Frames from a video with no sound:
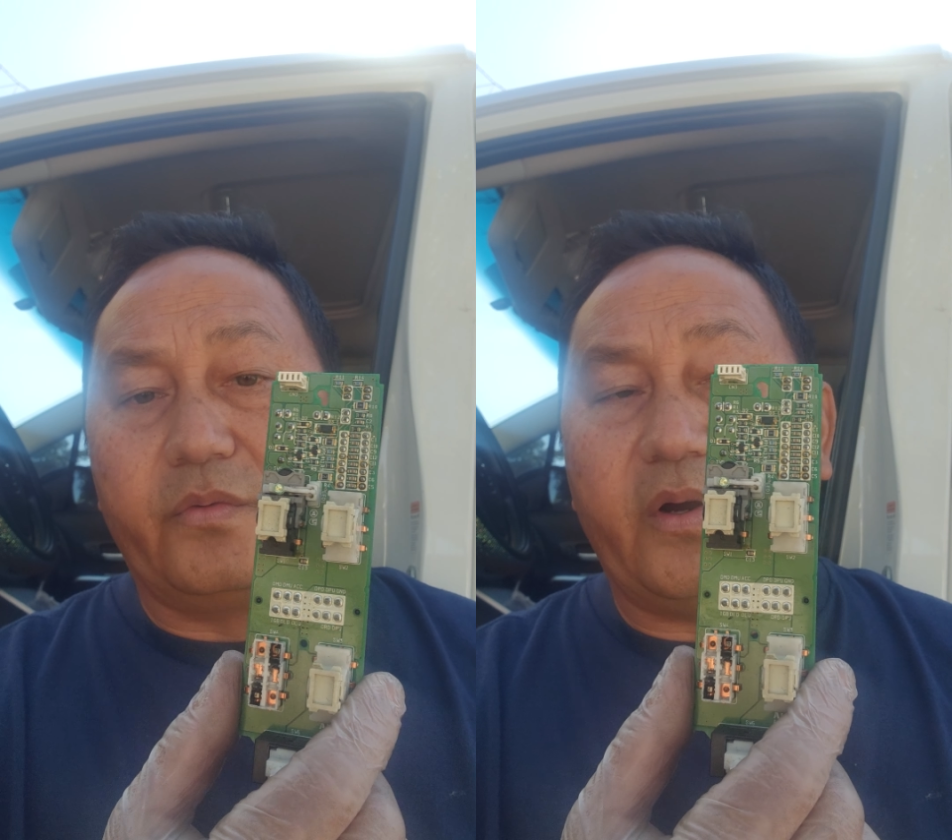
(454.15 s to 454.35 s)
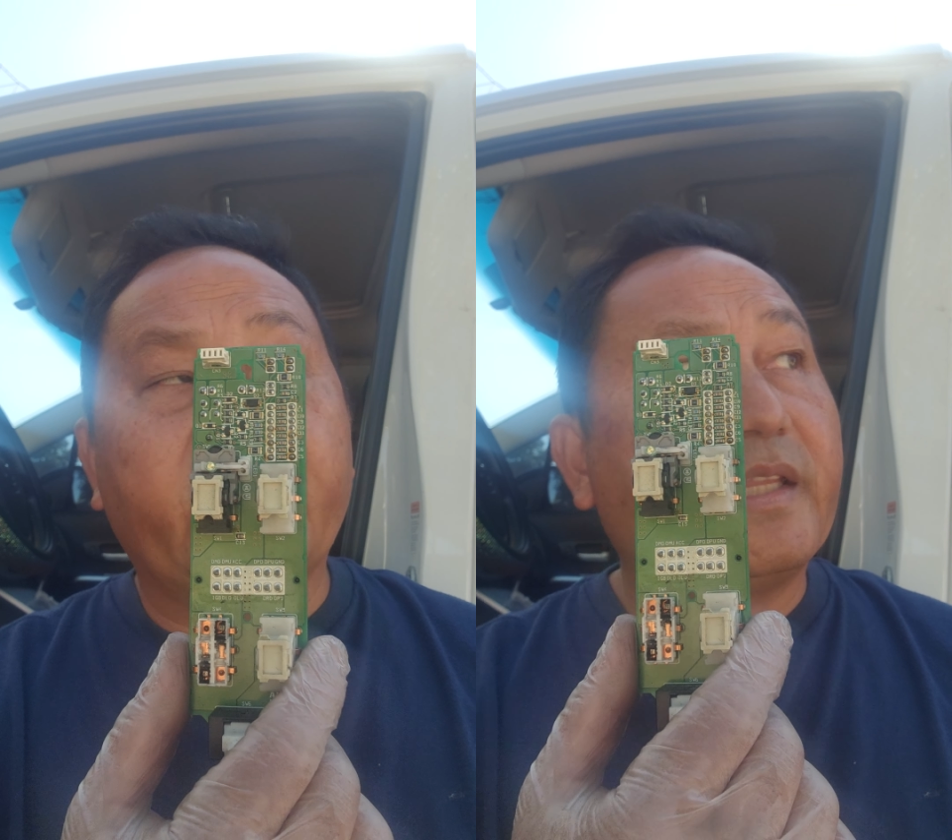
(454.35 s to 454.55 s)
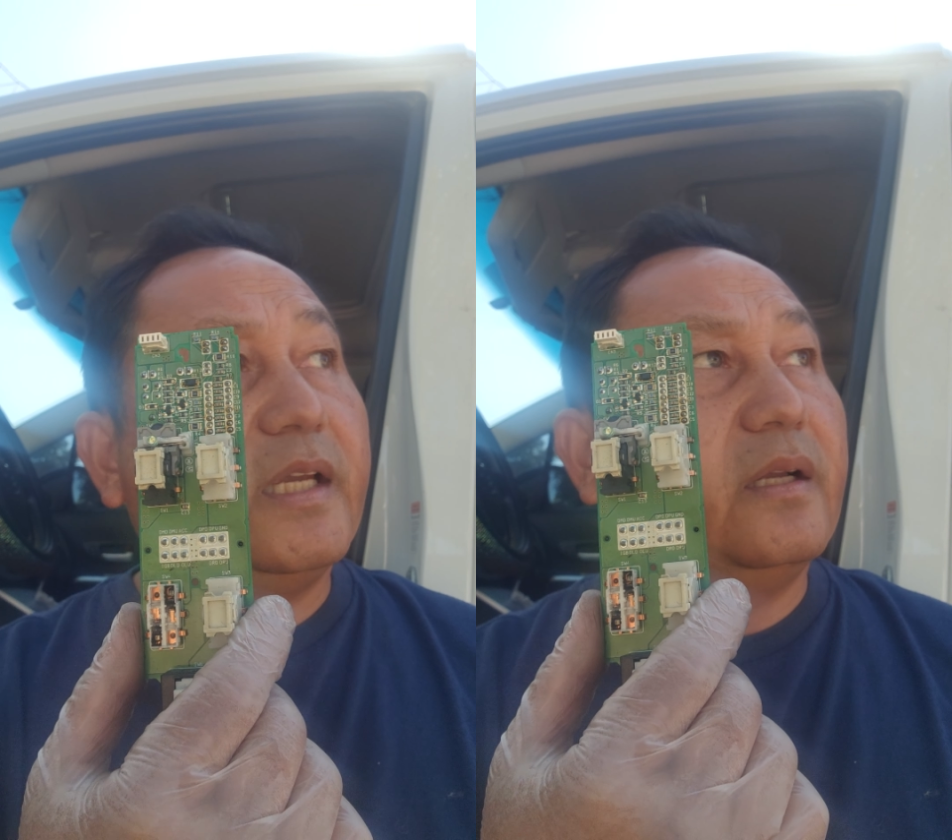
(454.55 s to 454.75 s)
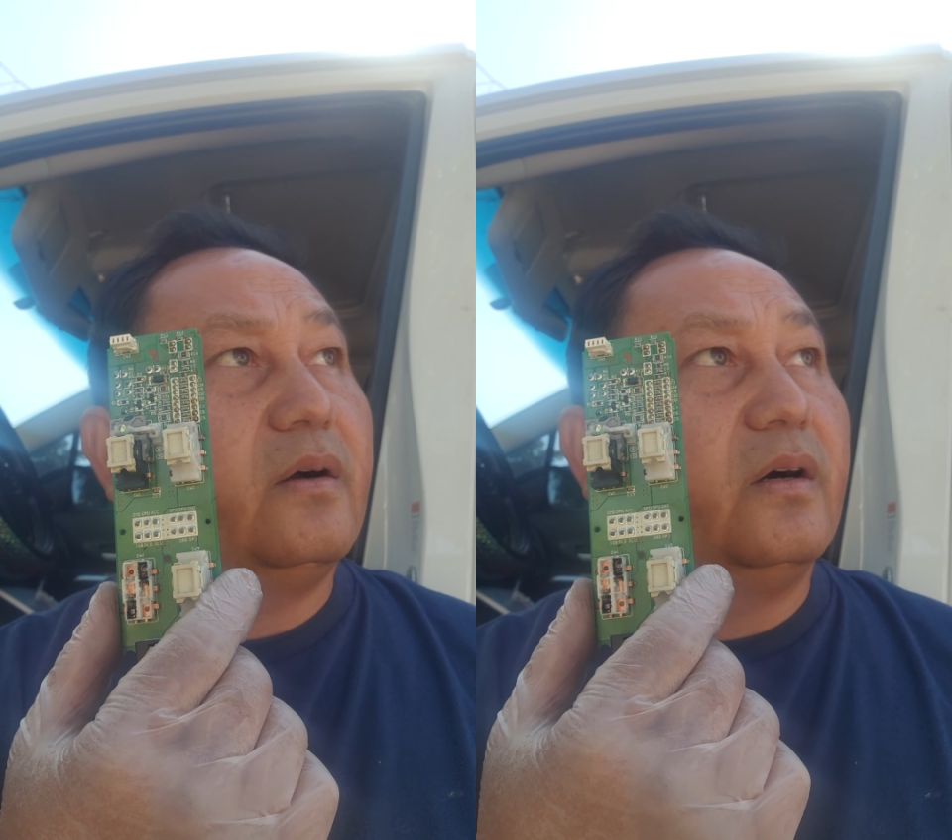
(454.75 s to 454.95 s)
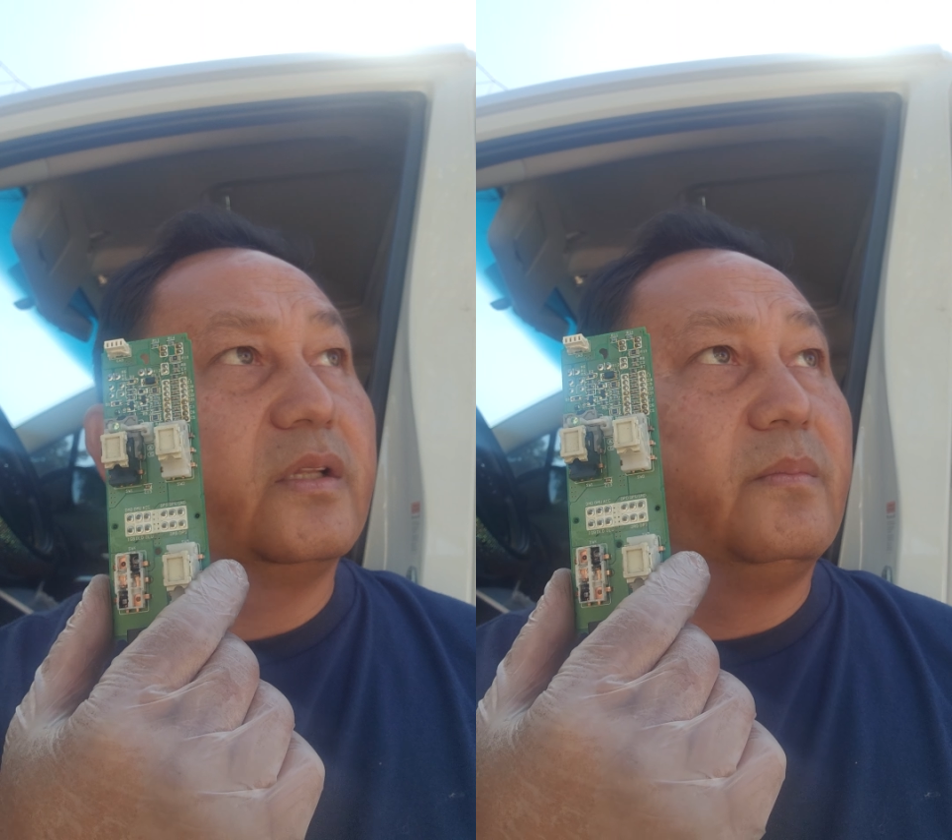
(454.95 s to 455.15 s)
I think
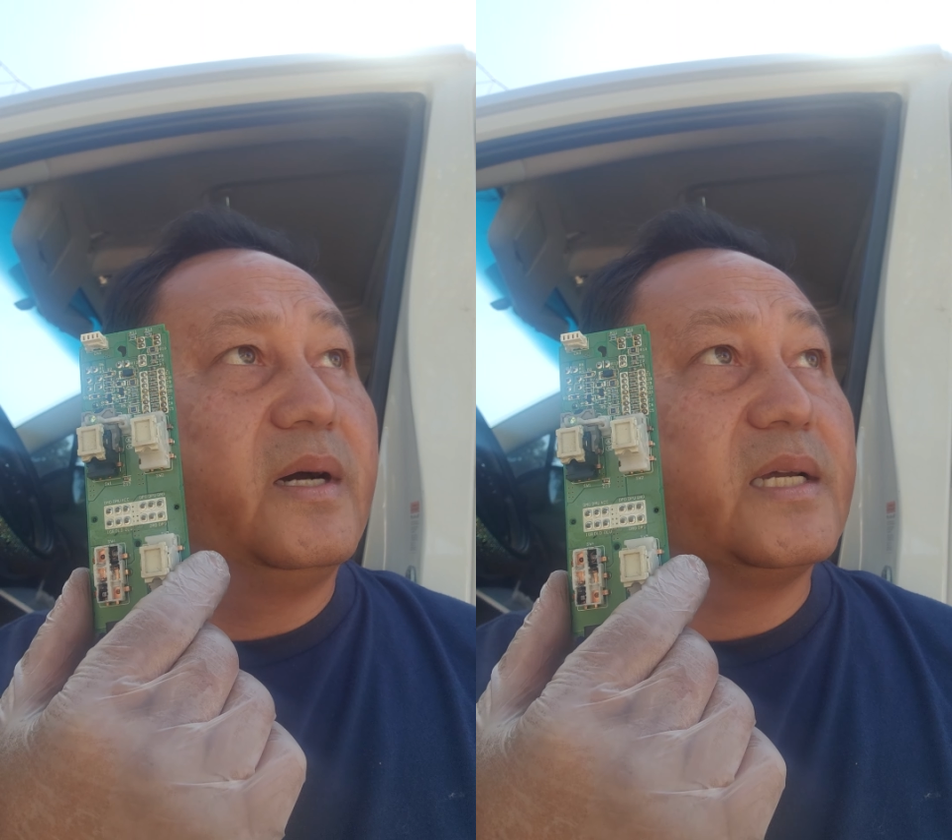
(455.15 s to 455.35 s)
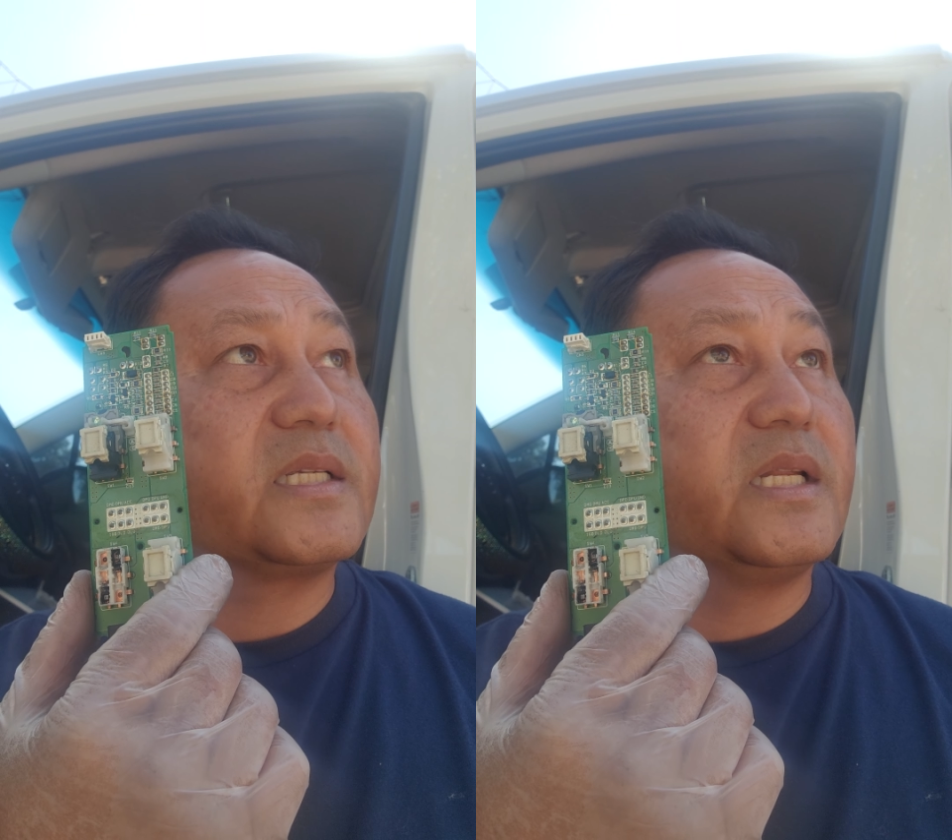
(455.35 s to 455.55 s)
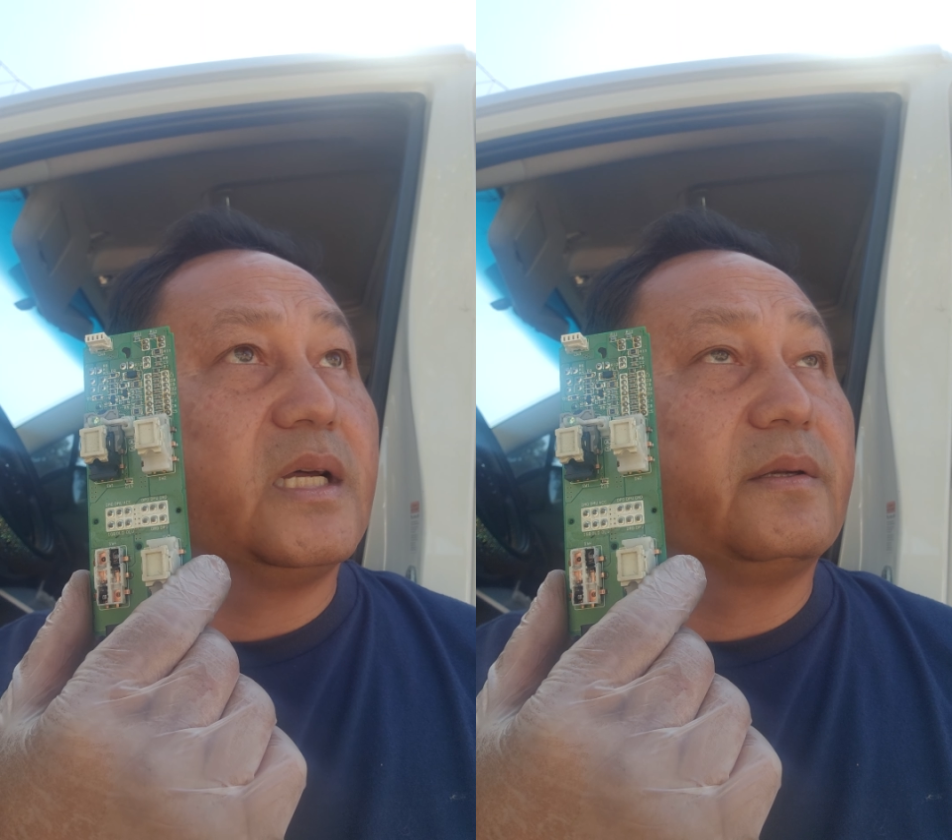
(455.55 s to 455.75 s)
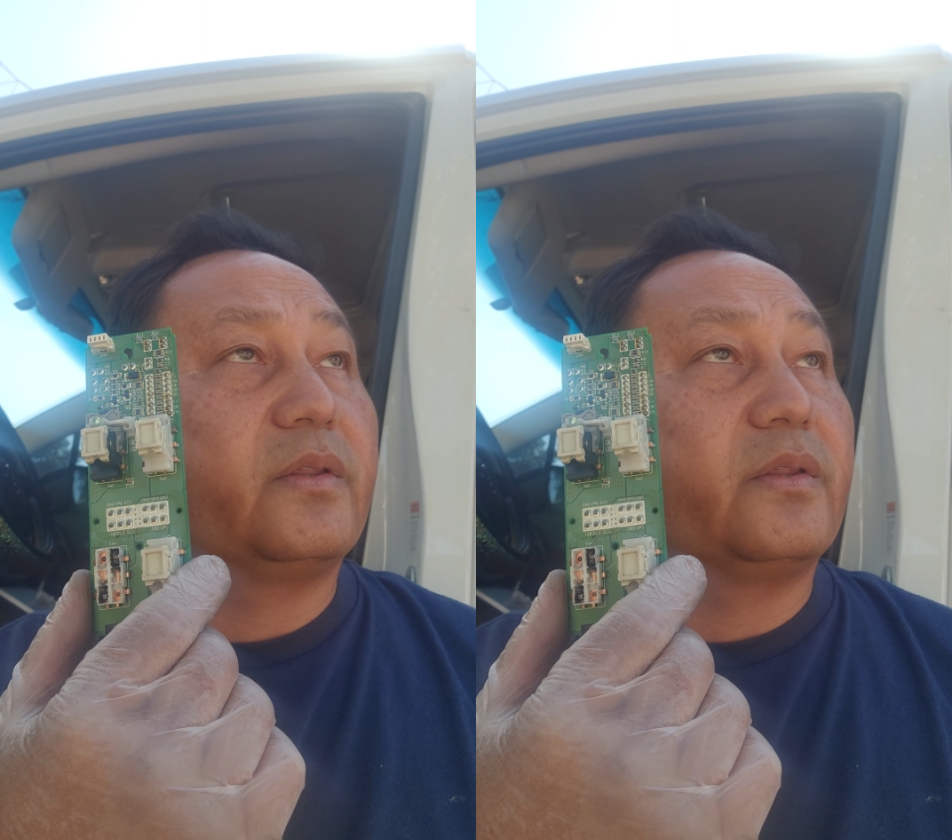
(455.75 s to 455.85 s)
all the Mazda